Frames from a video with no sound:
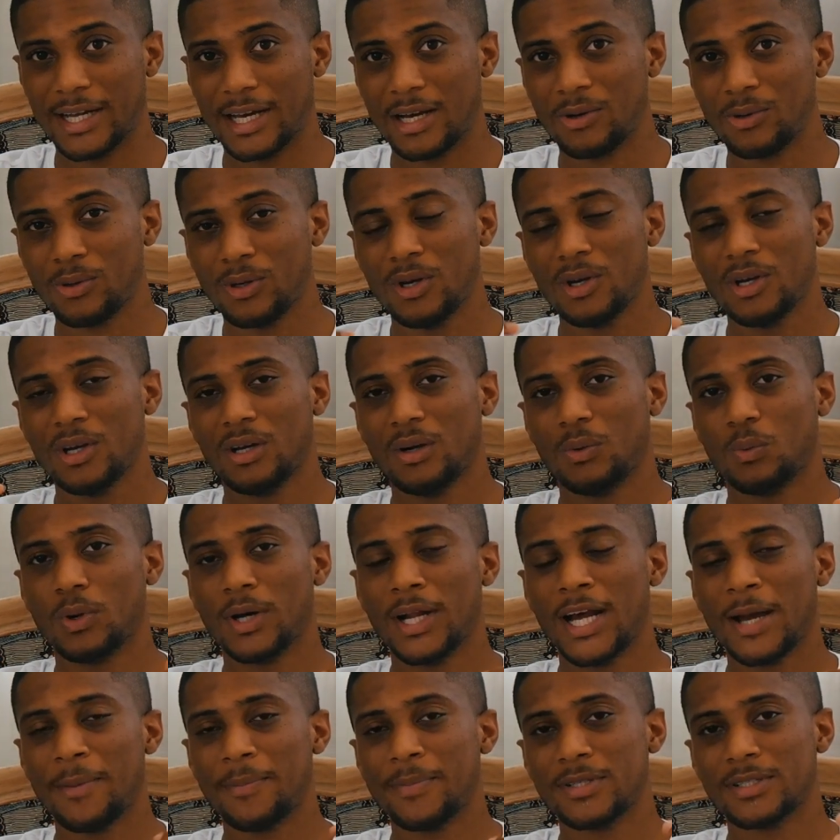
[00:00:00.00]
Now,
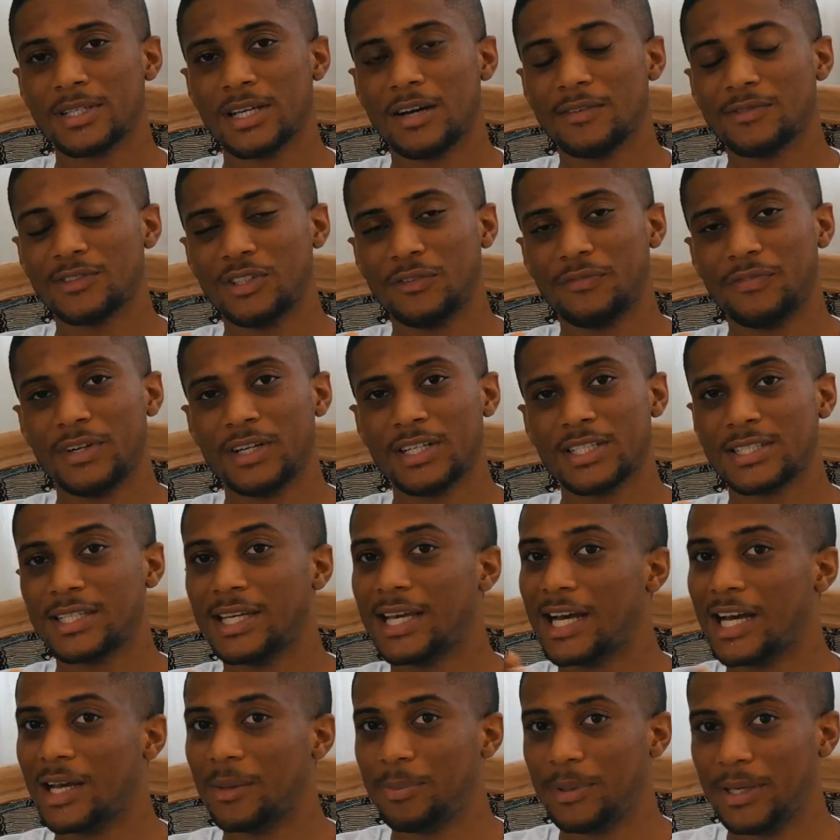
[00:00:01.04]
what happens after you finish the
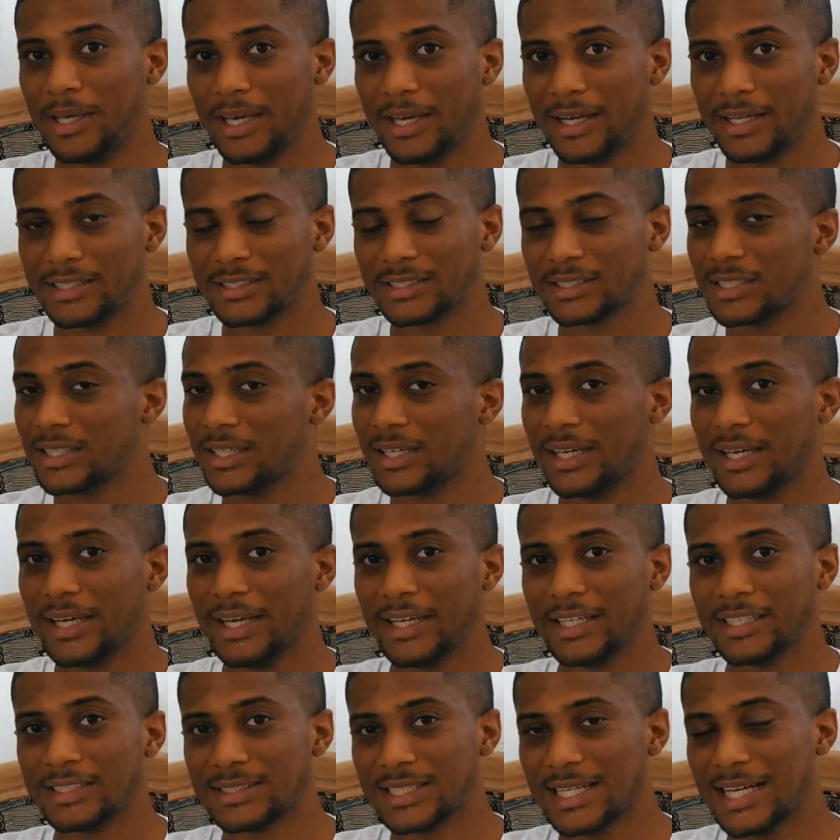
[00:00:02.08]
IPAs
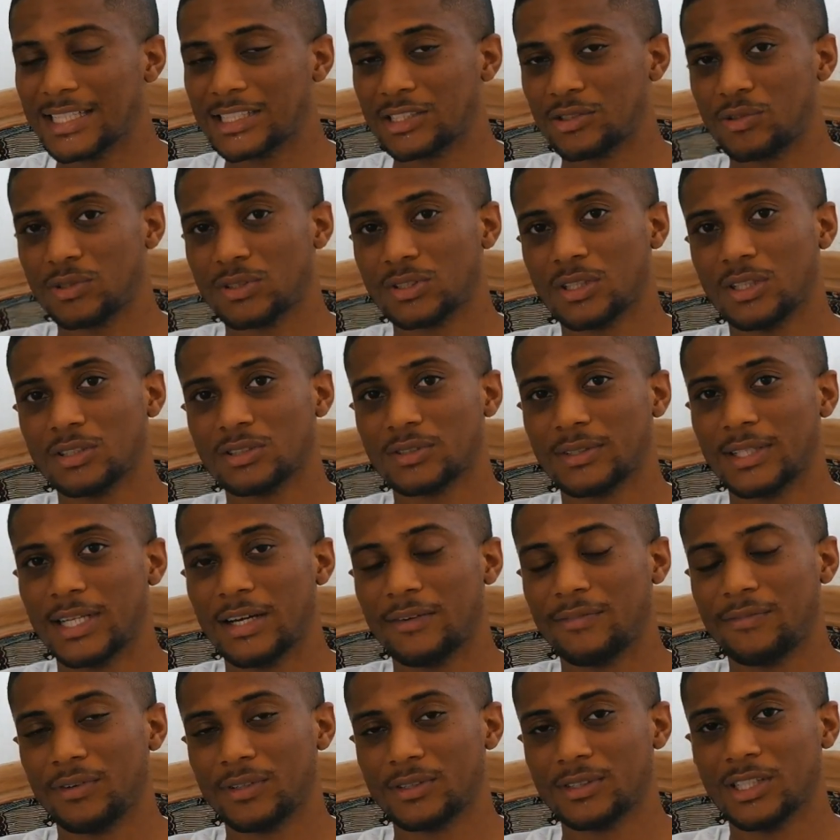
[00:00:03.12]
is, as a result of
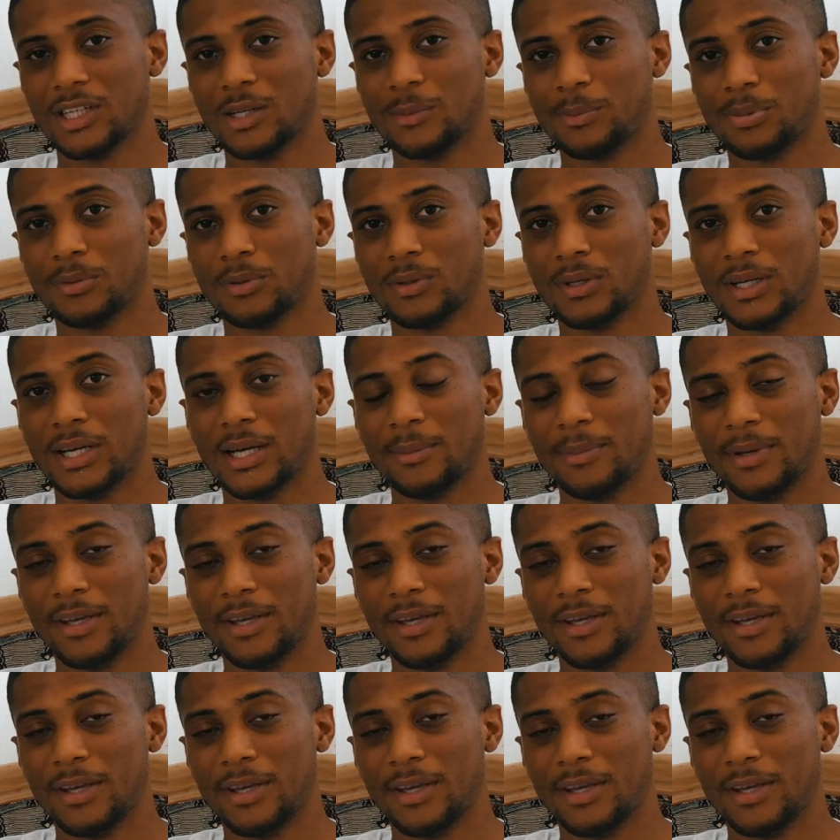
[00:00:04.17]
that, for example,